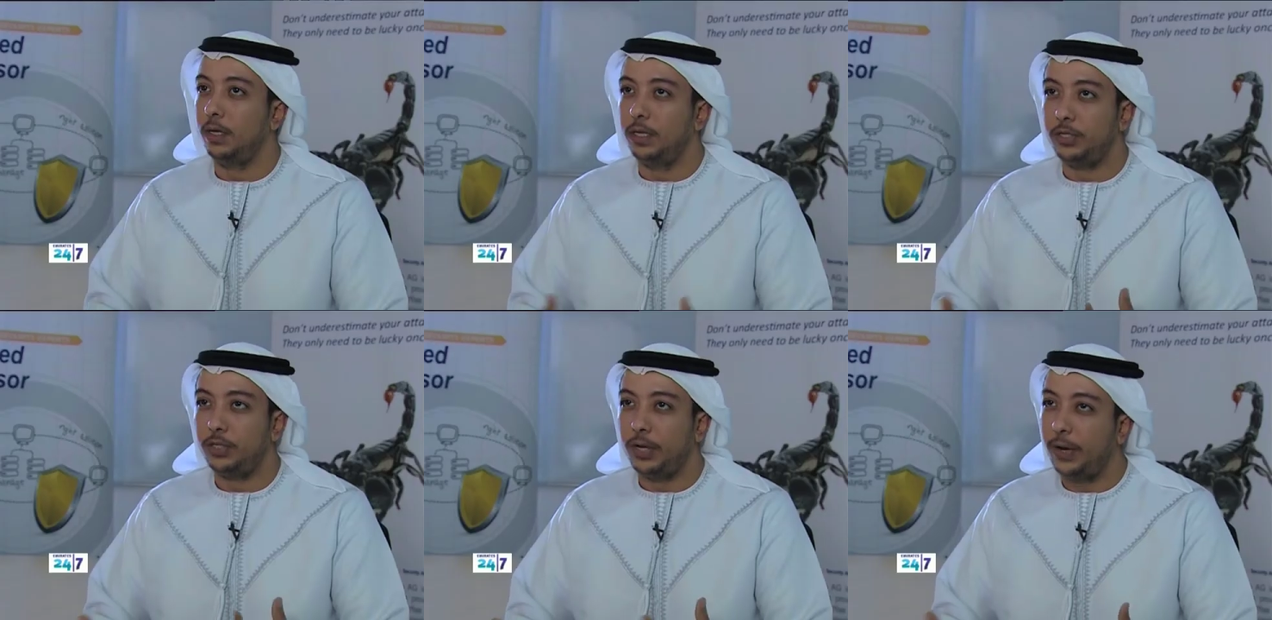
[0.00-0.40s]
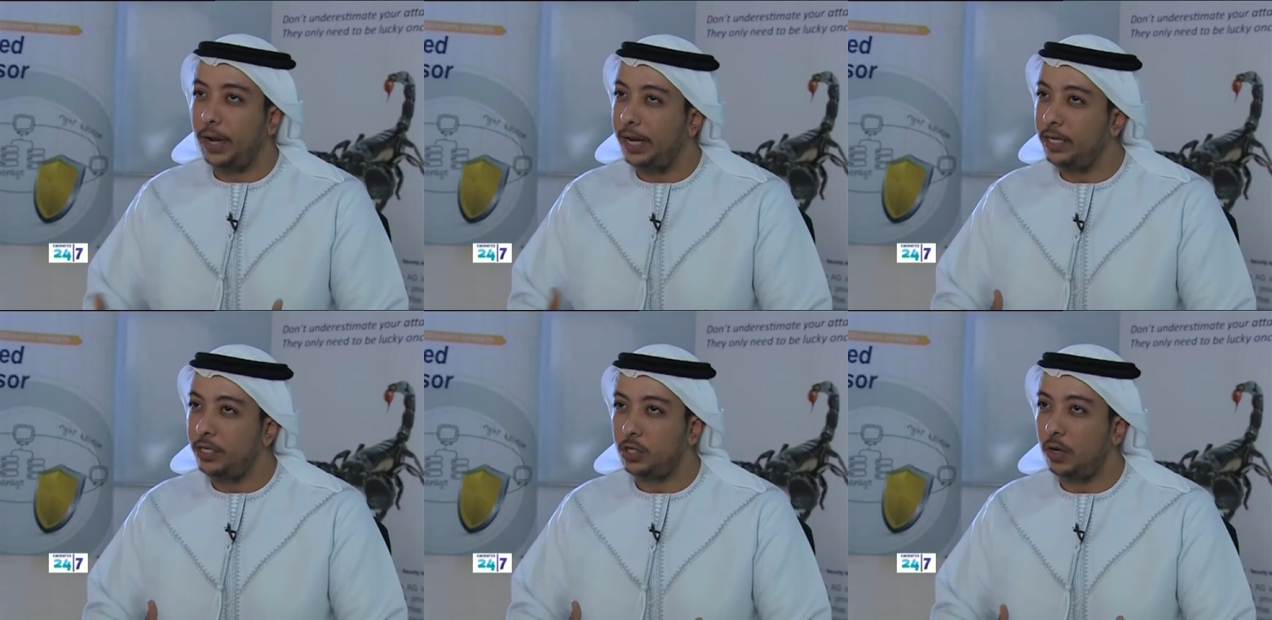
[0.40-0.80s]
Is there
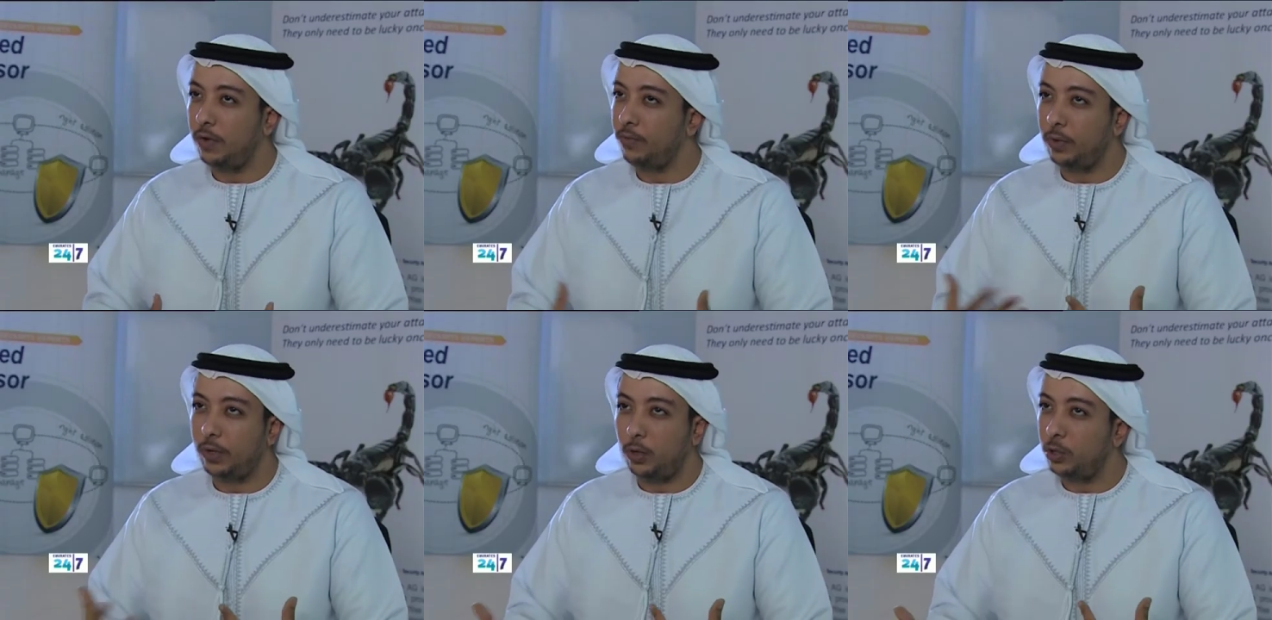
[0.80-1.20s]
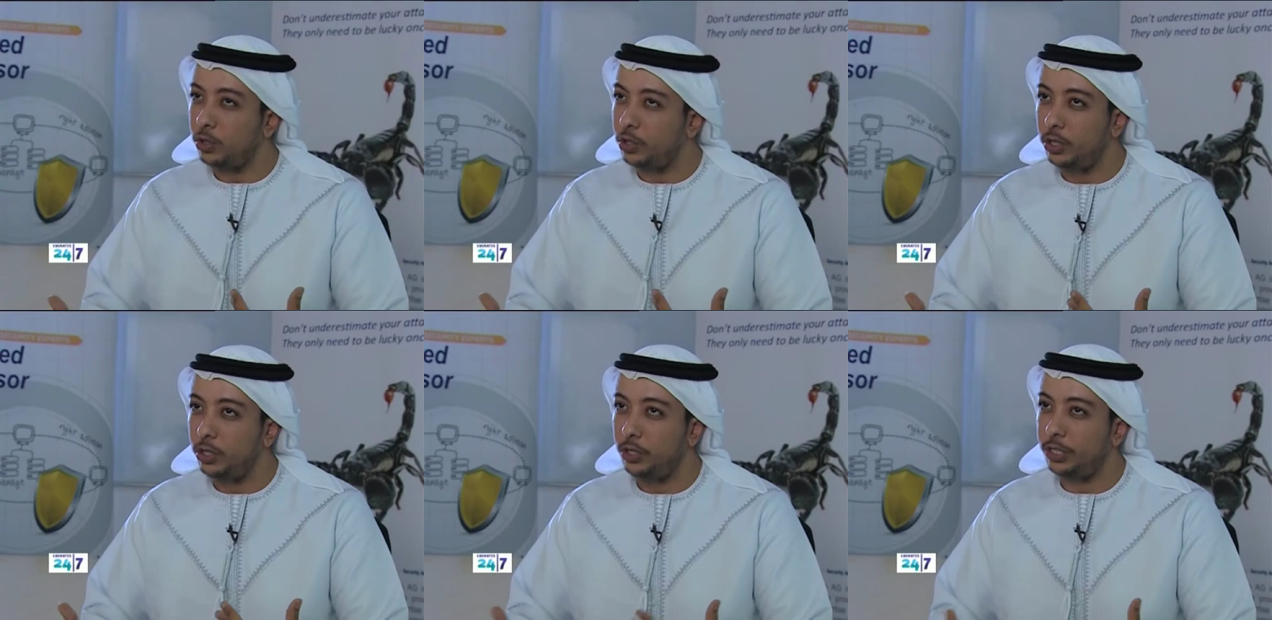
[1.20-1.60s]
any software or
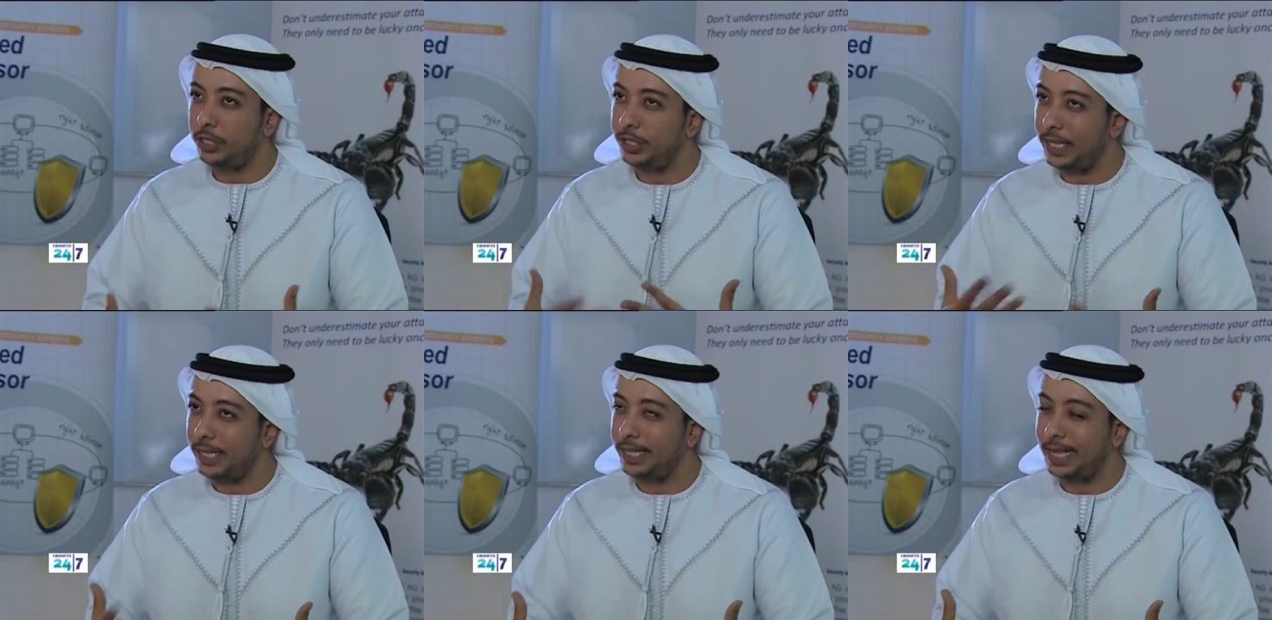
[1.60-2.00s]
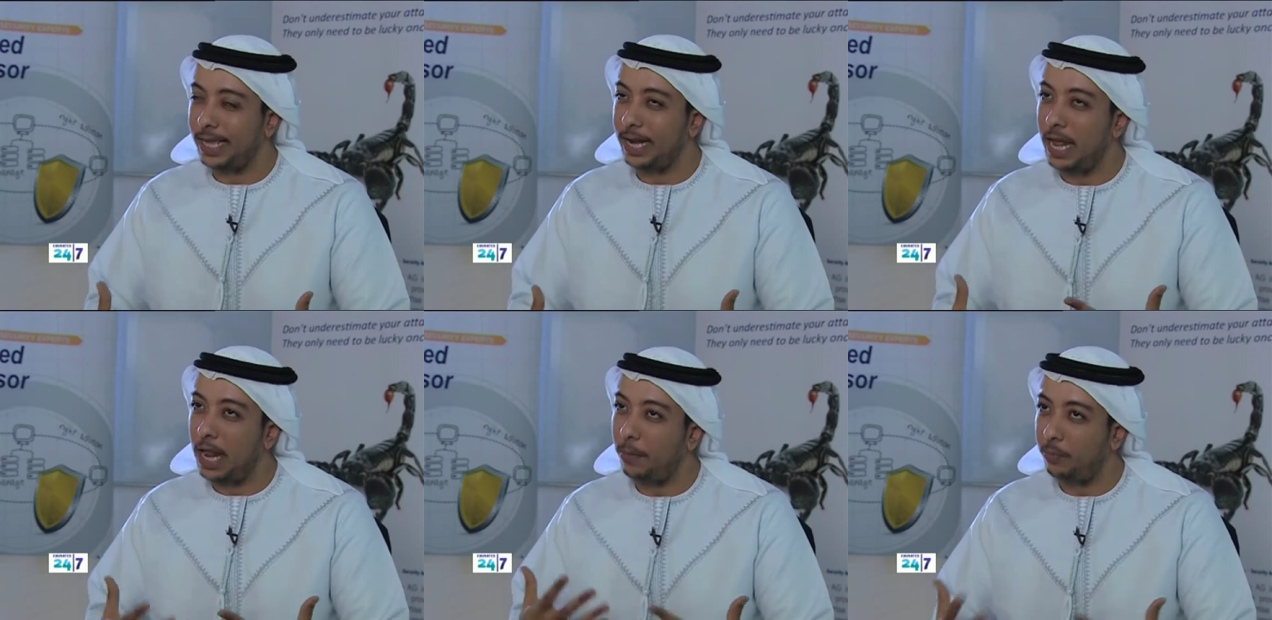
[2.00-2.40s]
solution that can
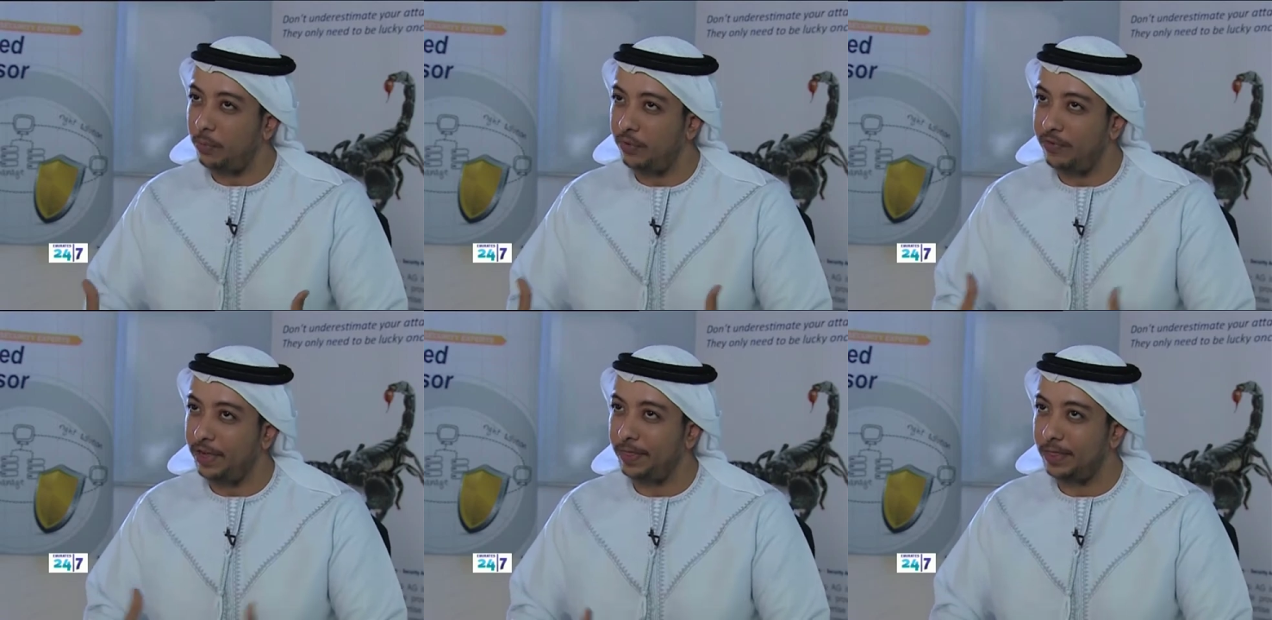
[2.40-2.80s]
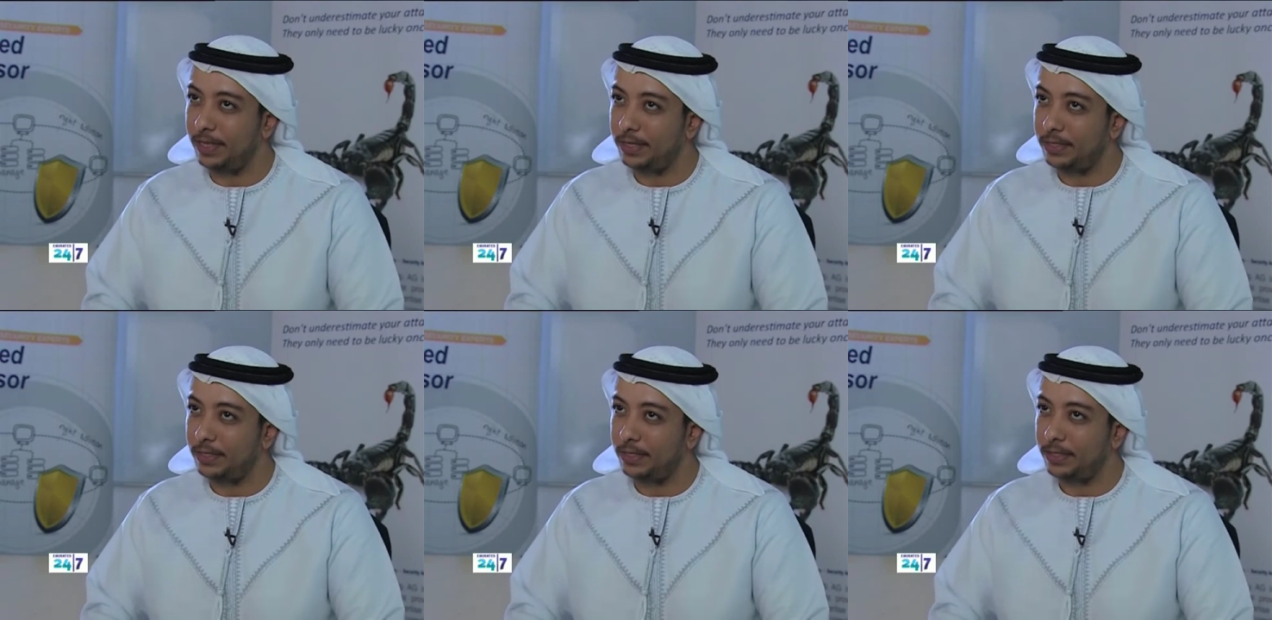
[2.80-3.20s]
help prevent
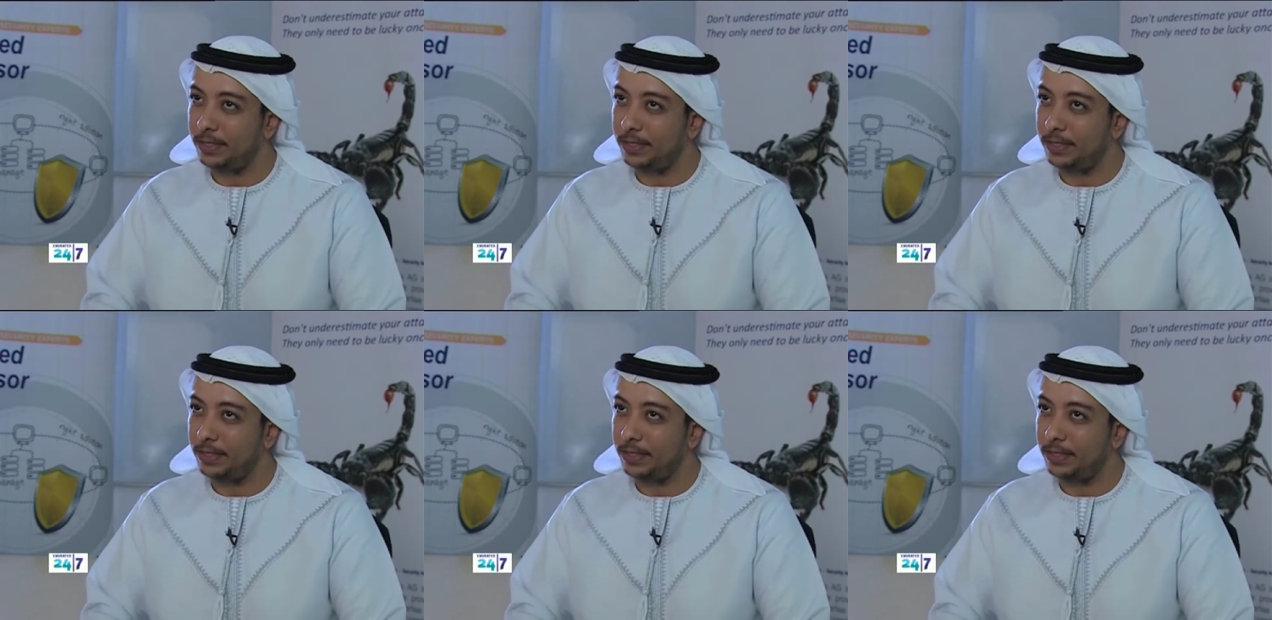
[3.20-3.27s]
this?